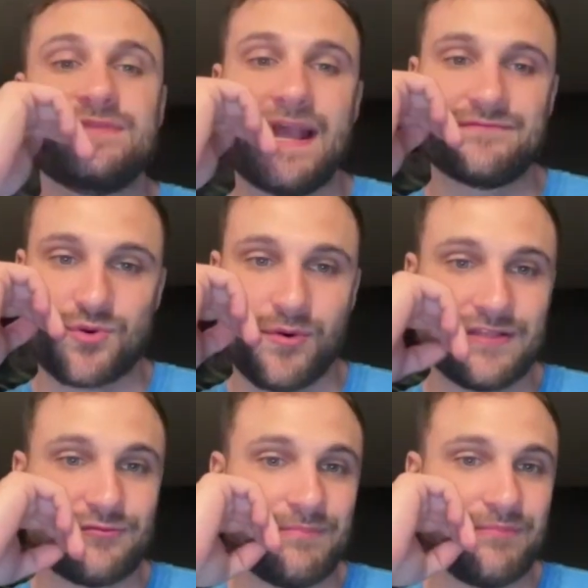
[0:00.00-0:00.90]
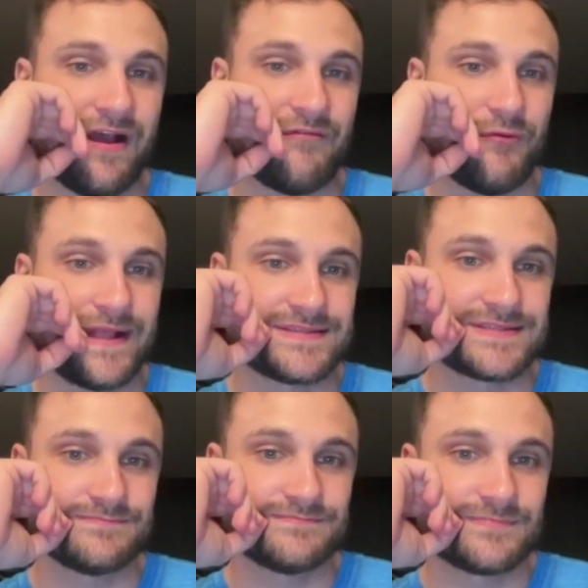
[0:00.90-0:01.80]
They have 23 playoff
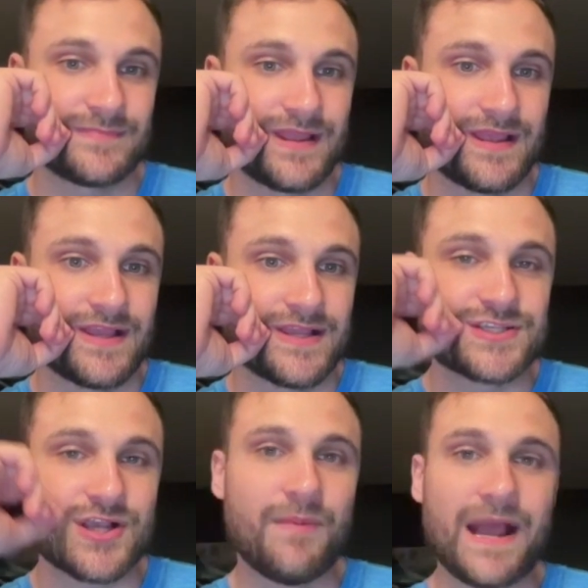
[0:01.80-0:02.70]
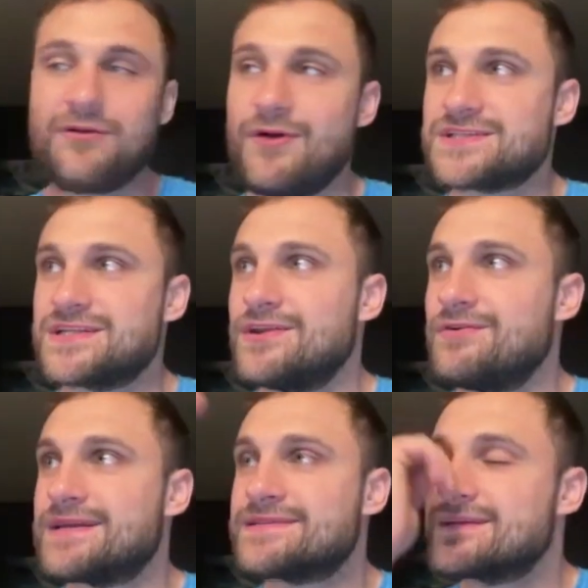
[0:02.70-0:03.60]
wins. So my question to
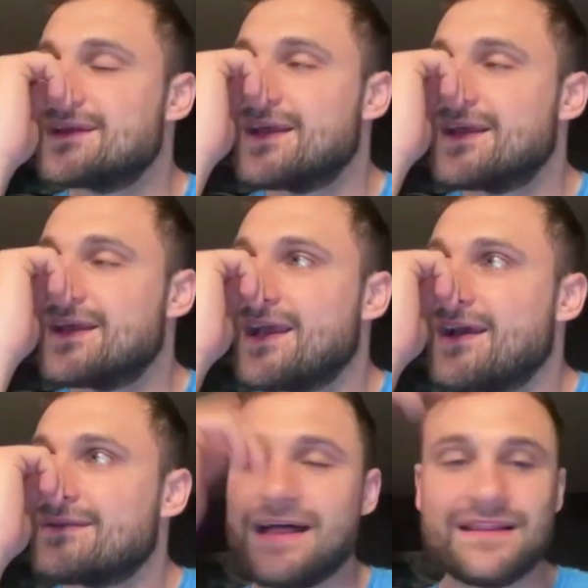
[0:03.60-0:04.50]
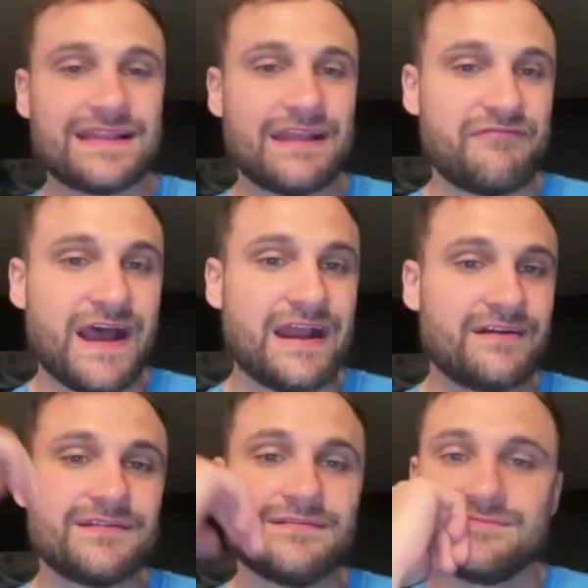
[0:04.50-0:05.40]
you is, now that they've fired
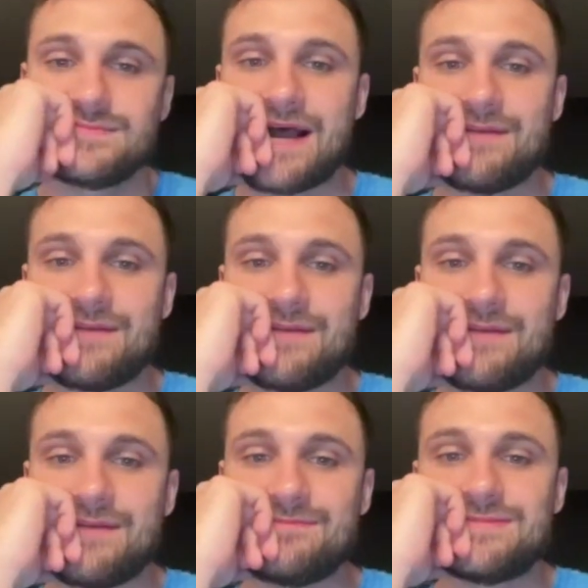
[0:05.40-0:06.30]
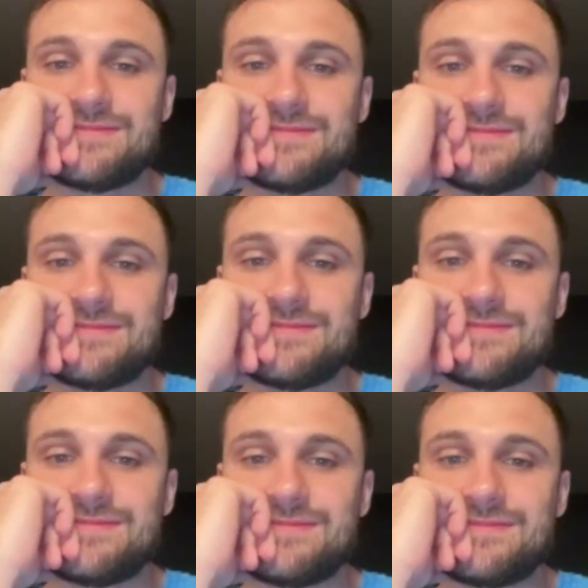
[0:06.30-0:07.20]
Tom Thibodeau,
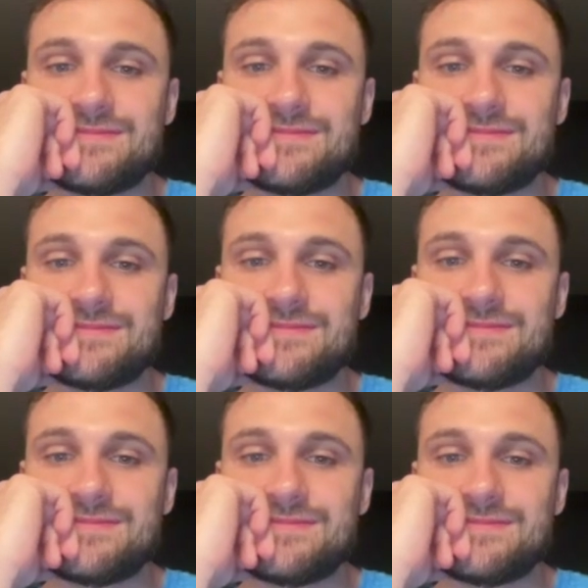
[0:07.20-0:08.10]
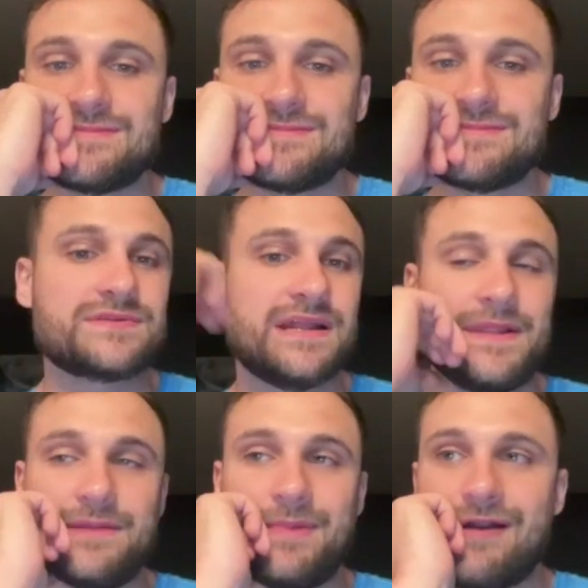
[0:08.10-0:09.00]
who outside of Mike Malone is going to be the better
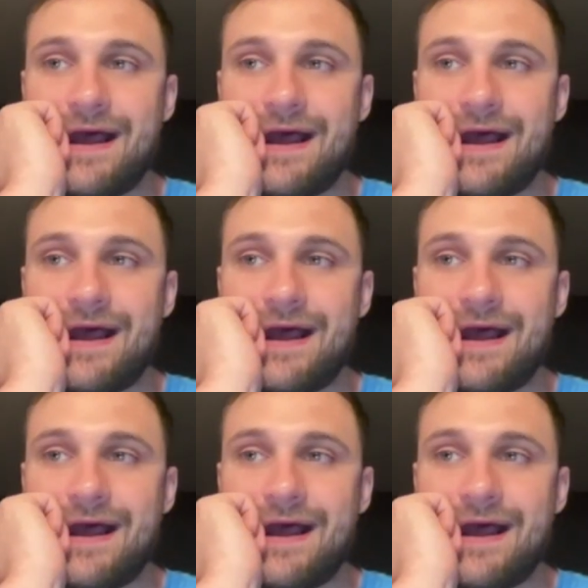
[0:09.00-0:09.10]
option?